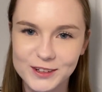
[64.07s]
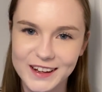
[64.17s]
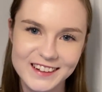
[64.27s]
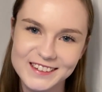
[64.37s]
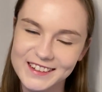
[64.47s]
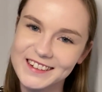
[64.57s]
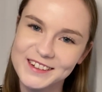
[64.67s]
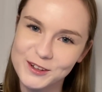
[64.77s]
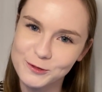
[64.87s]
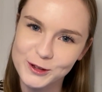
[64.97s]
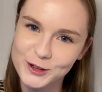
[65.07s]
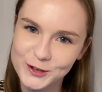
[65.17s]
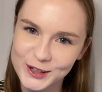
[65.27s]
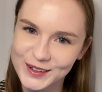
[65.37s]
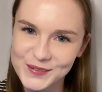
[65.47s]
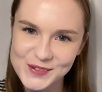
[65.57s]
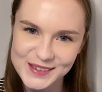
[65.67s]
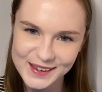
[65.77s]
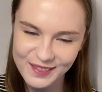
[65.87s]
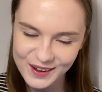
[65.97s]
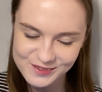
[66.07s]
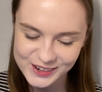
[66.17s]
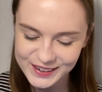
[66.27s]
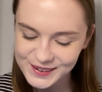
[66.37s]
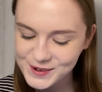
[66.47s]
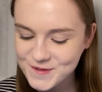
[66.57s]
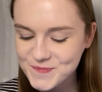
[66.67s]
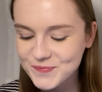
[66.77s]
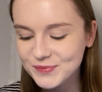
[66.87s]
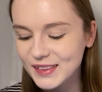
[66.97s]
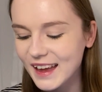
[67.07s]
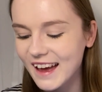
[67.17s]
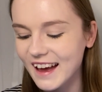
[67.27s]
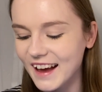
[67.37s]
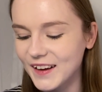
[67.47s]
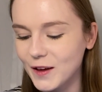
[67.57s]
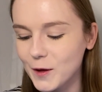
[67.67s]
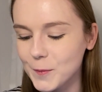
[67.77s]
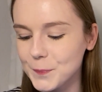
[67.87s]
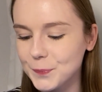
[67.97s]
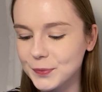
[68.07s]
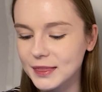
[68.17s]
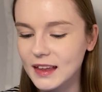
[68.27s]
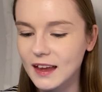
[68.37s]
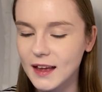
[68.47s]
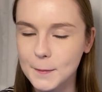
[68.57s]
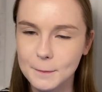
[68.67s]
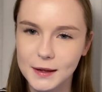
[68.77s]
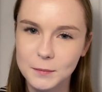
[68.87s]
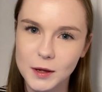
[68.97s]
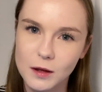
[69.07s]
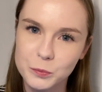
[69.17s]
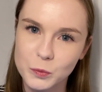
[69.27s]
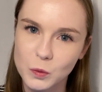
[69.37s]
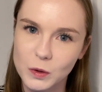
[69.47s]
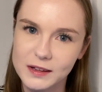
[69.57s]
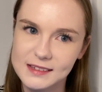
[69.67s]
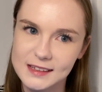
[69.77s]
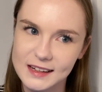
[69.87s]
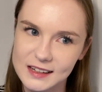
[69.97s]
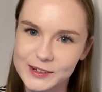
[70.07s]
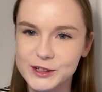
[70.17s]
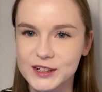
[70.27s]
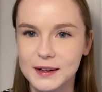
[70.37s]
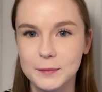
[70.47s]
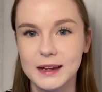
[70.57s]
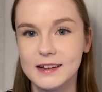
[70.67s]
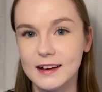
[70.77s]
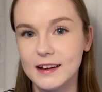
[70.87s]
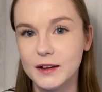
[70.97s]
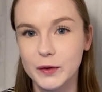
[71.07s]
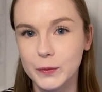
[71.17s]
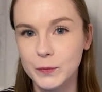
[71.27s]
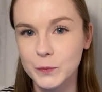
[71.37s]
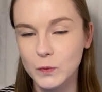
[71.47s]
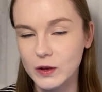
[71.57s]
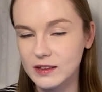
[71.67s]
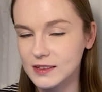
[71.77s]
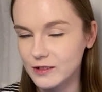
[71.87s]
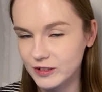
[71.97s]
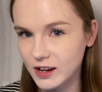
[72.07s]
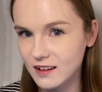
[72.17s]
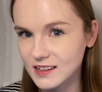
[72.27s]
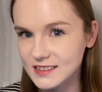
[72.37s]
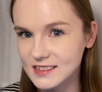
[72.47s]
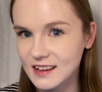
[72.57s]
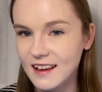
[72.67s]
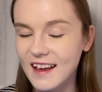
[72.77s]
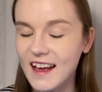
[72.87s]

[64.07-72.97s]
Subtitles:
have an accent if you don't live in South Africa. My mom was English and my dad was Afrikaans,